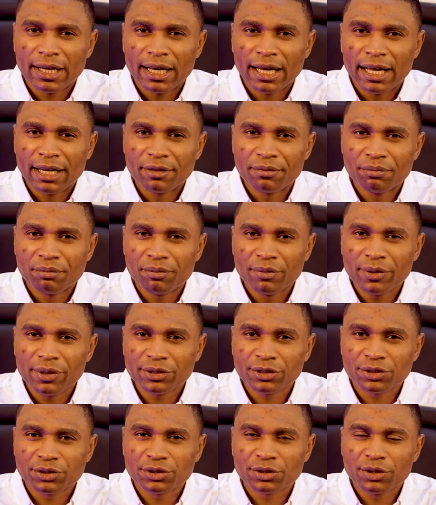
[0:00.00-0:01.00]

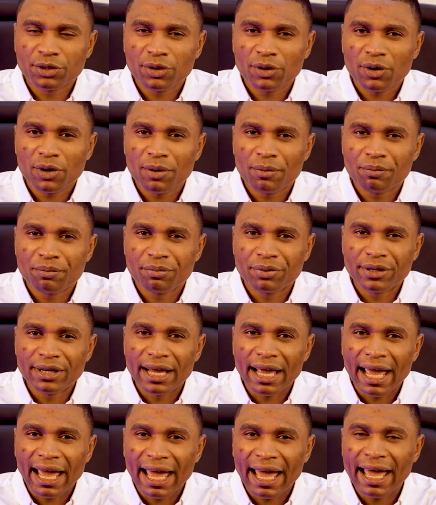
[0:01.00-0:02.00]
most
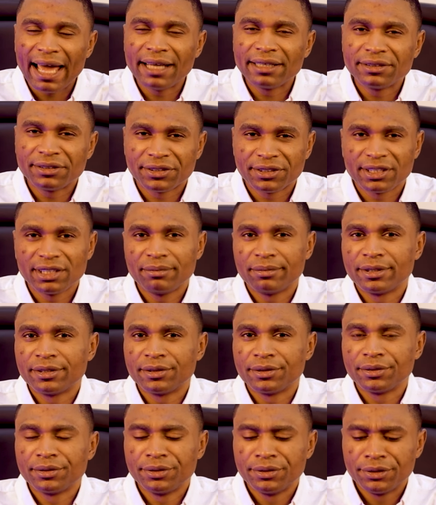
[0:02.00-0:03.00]

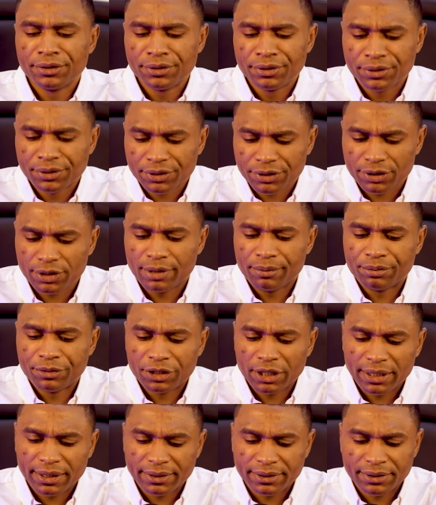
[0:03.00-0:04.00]
comprehensible
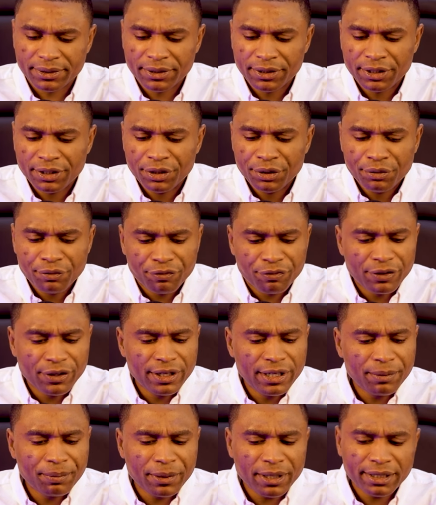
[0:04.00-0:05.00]
subject.
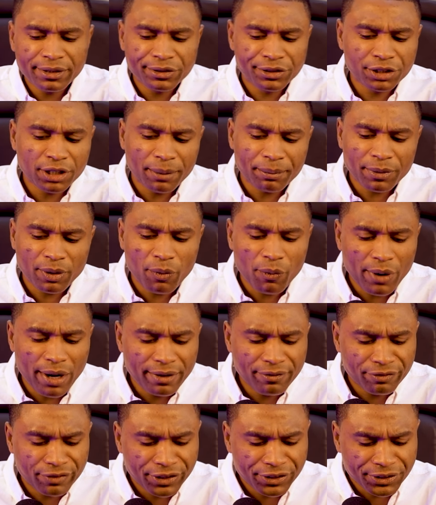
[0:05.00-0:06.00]
Philippians chapter
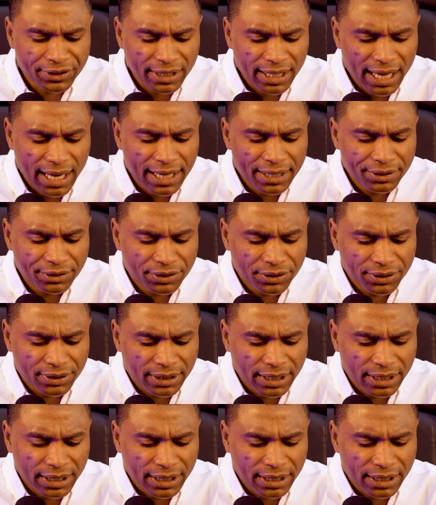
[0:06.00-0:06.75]
1 verse 9 to